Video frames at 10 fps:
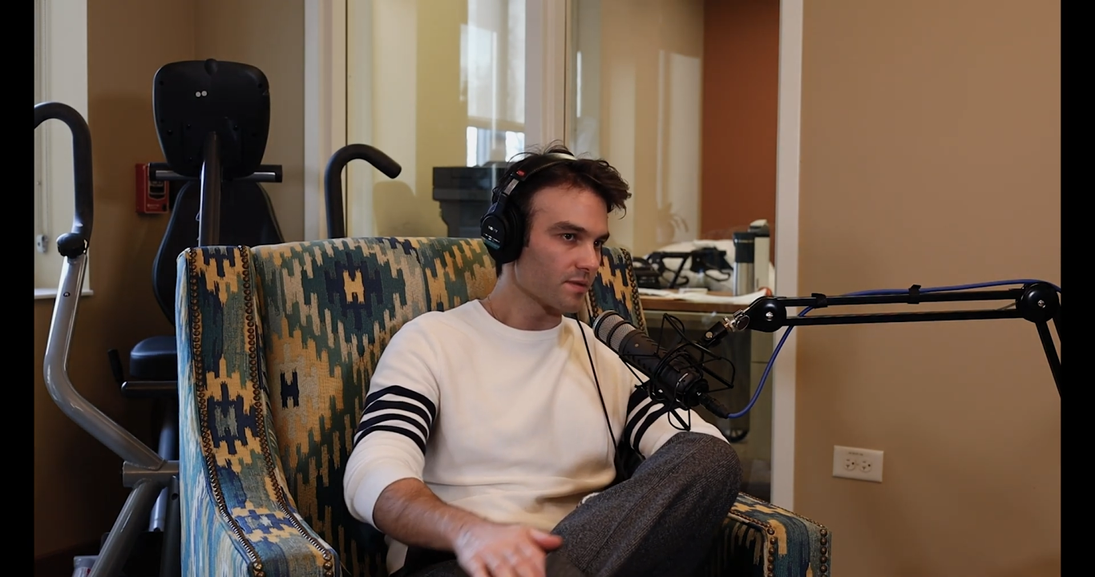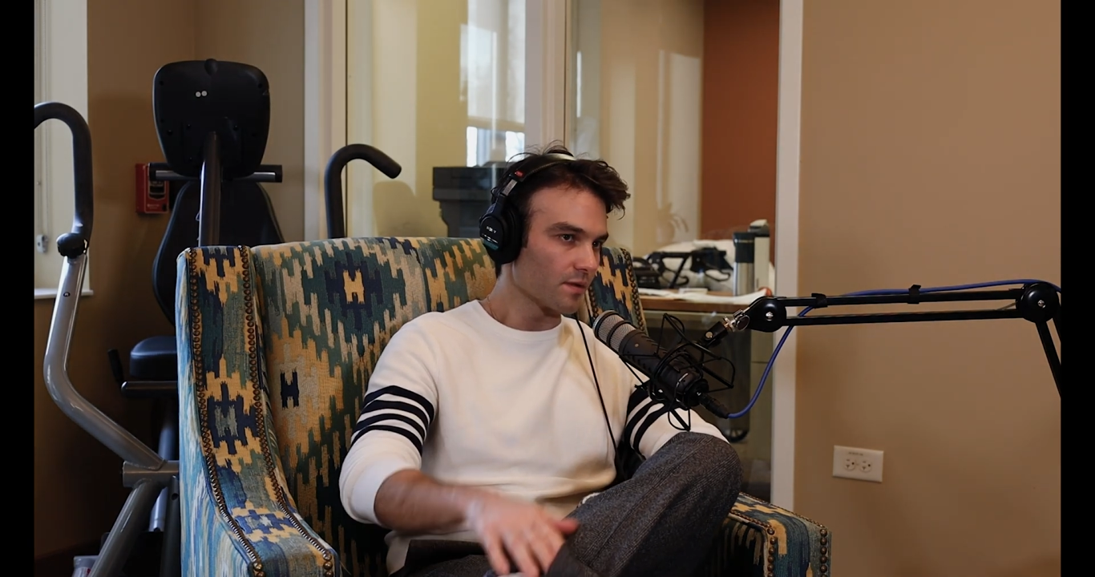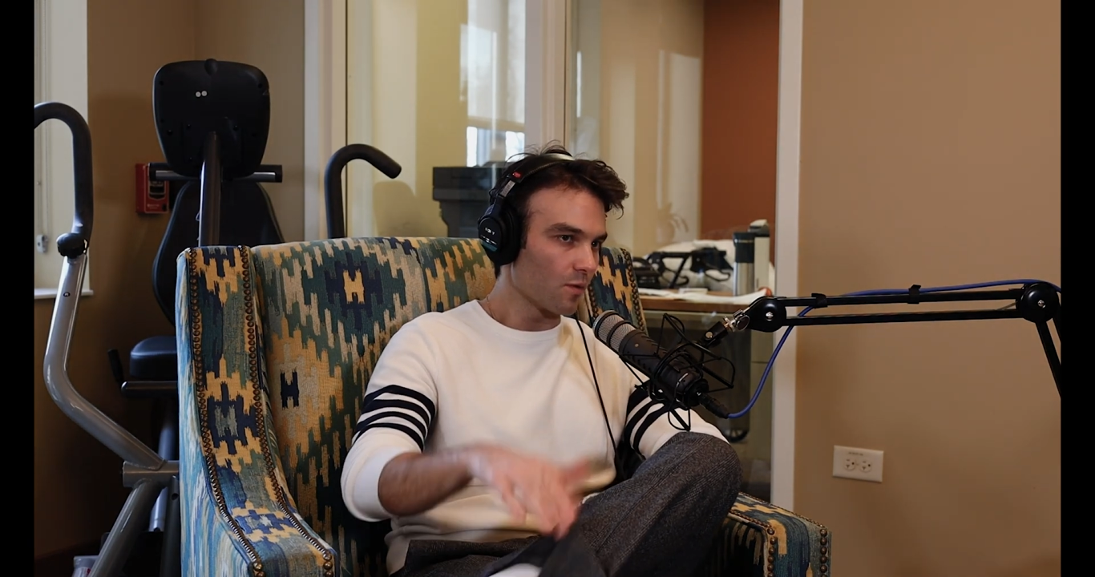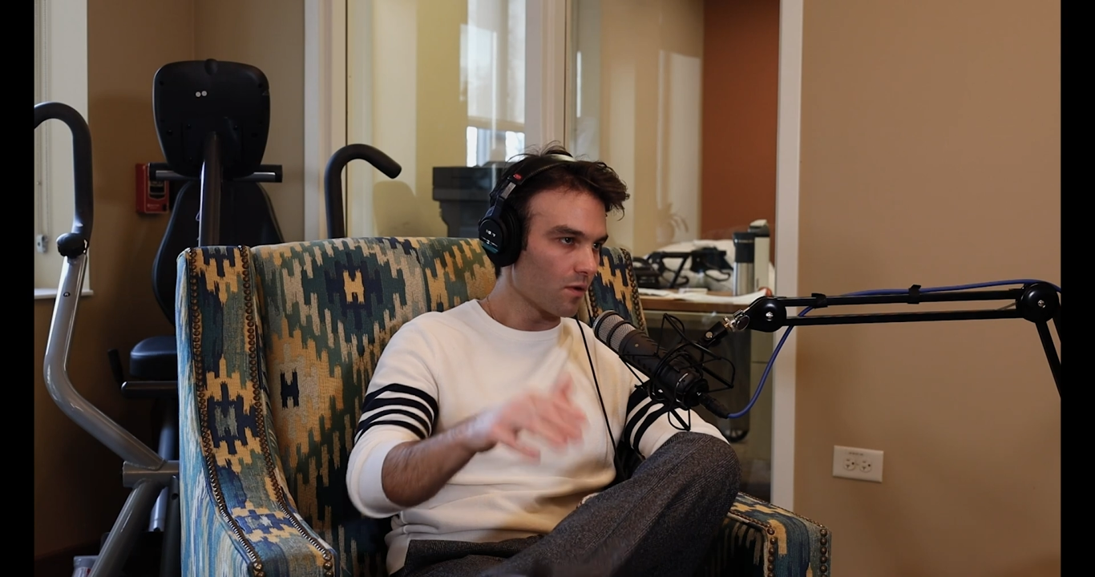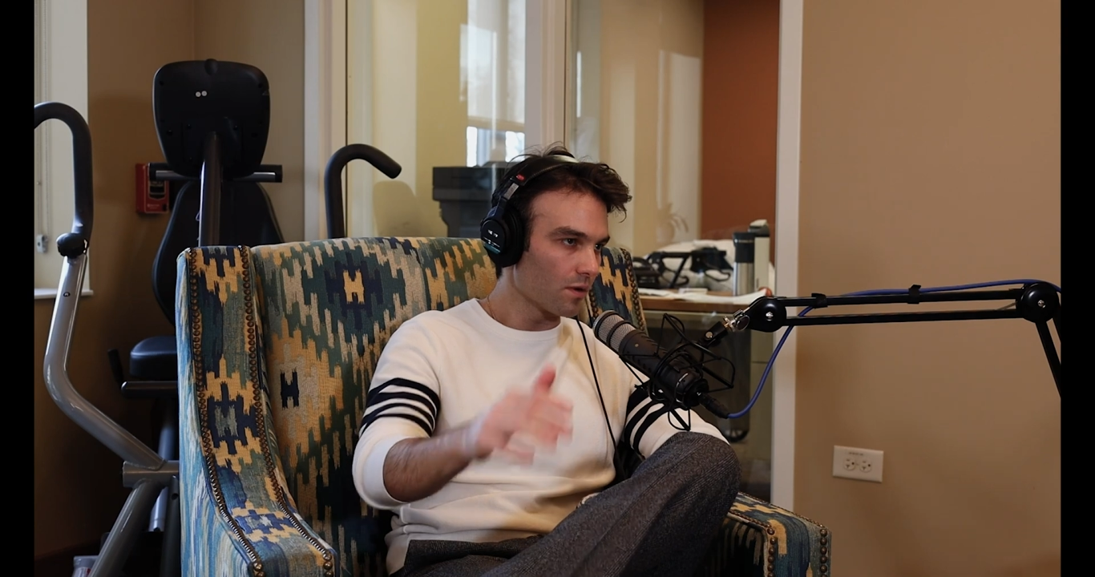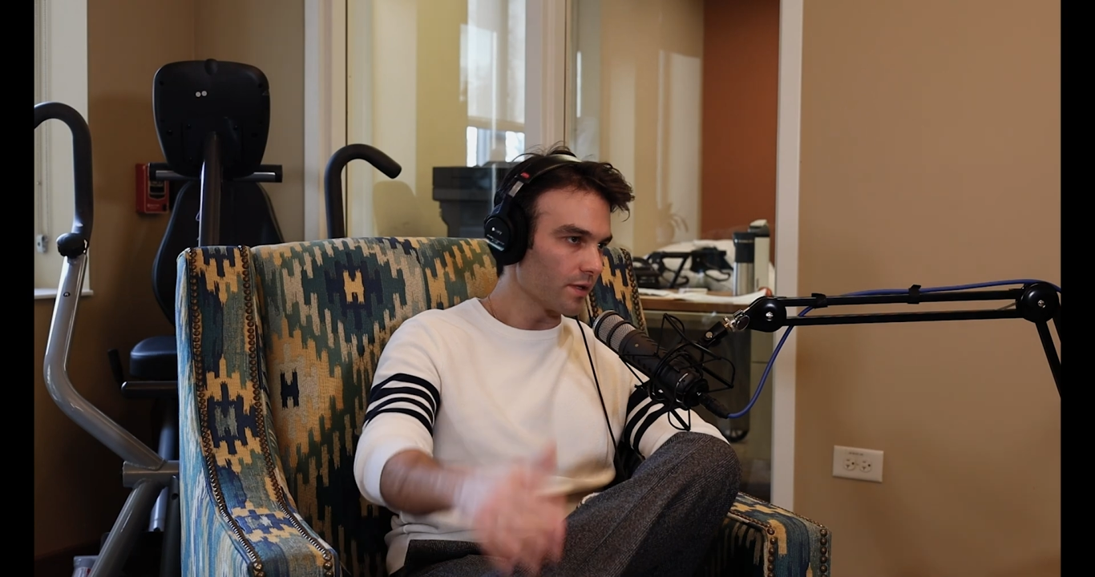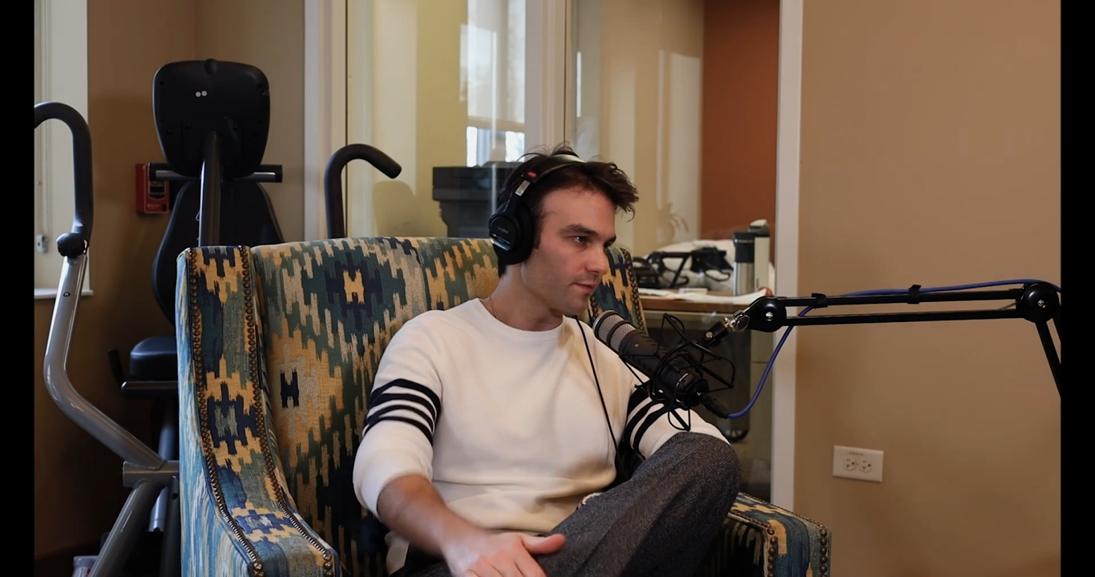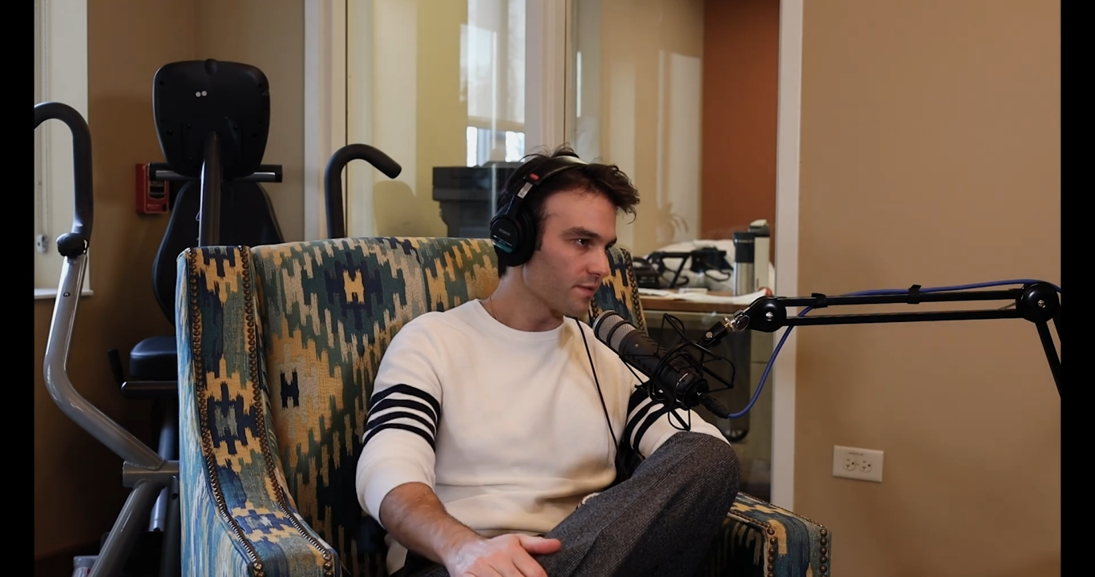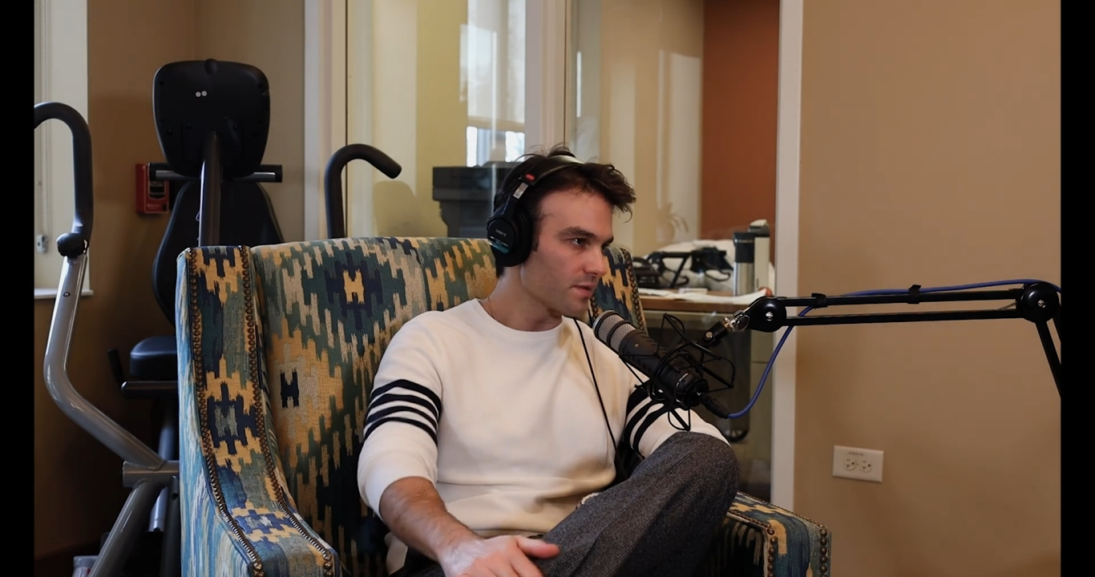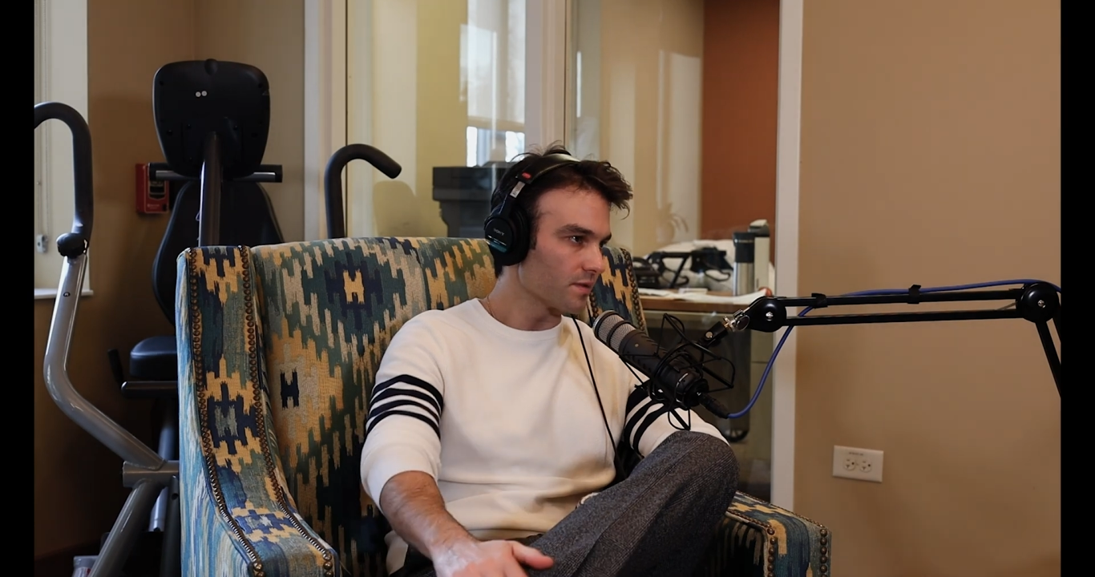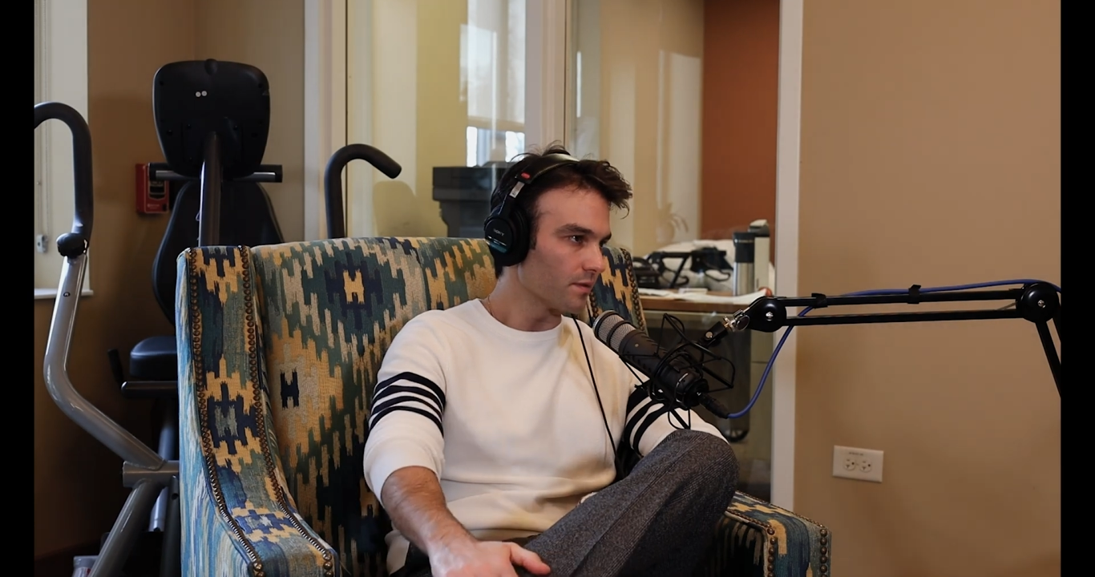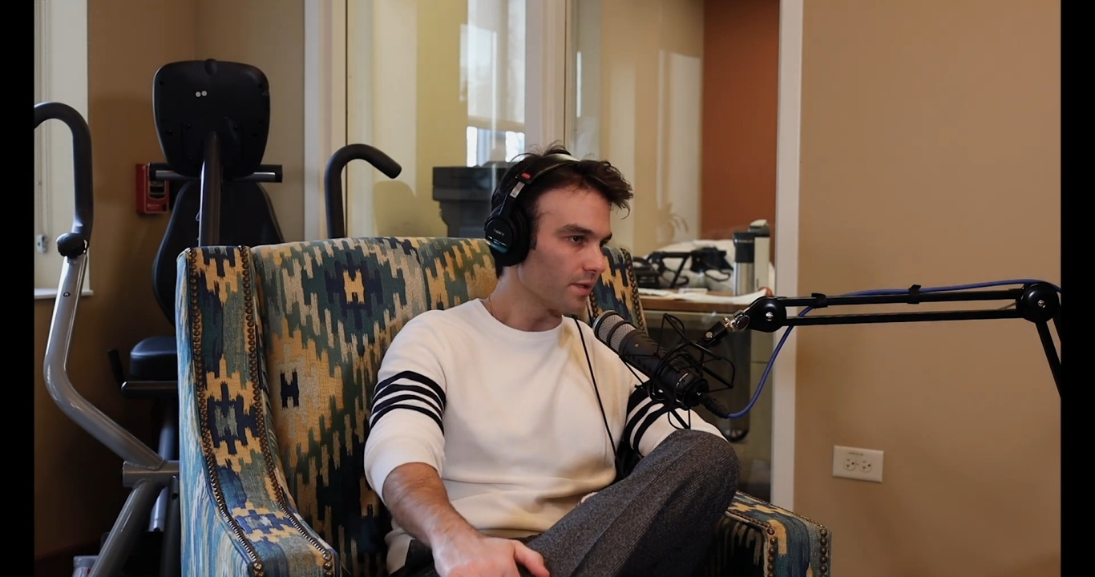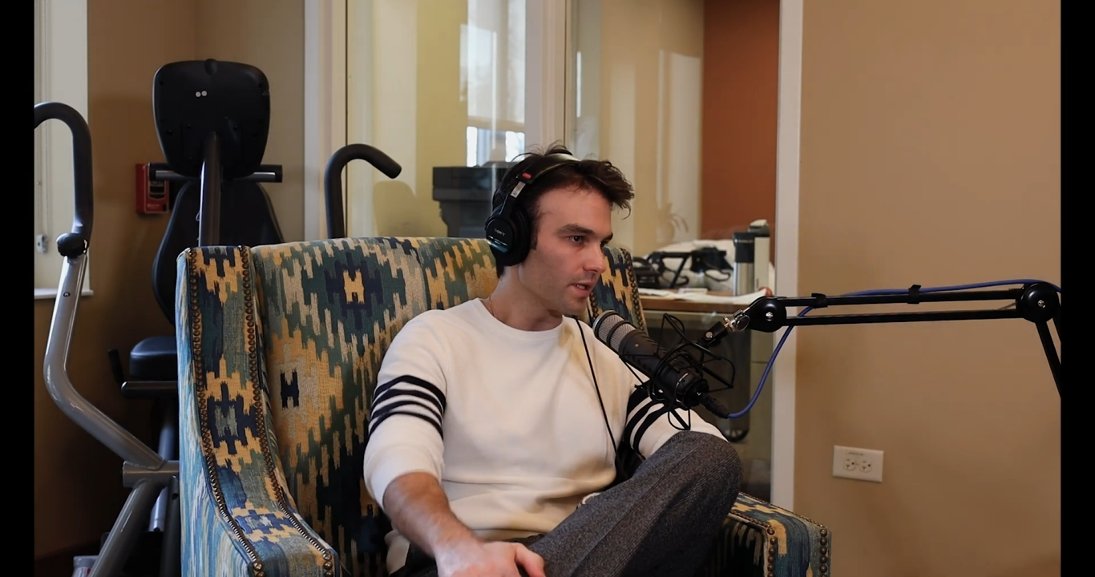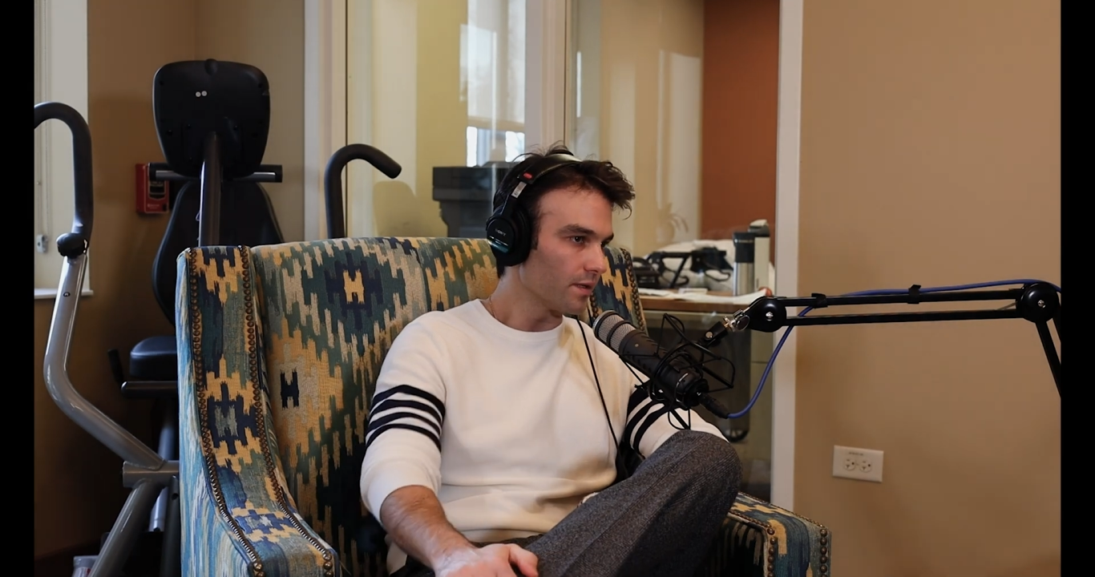of the quality of the facility,